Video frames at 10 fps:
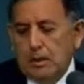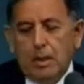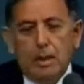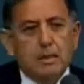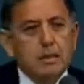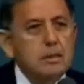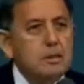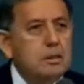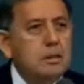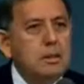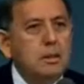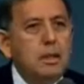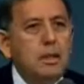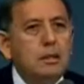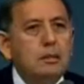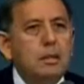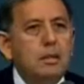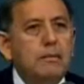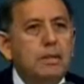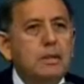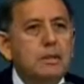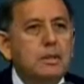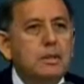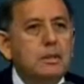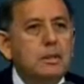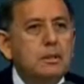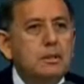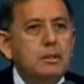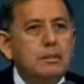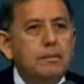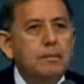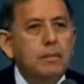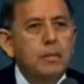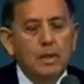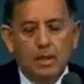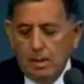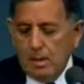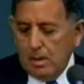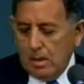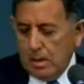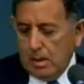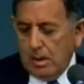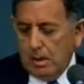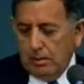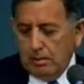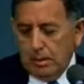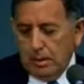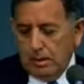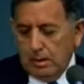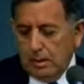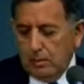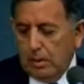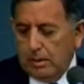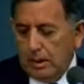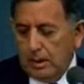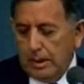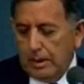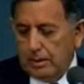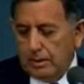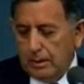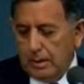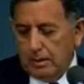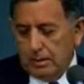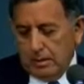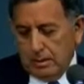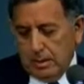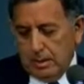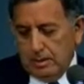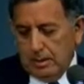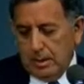telexes covering this incident, and in one telex it